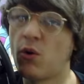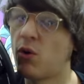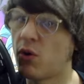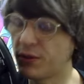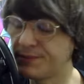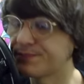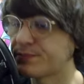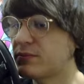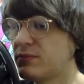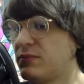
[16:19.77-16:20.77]
or
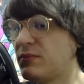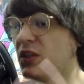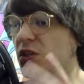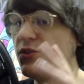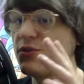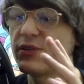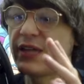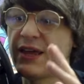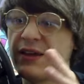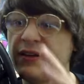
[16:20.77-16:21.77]
you
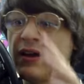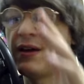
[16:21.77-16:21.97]
can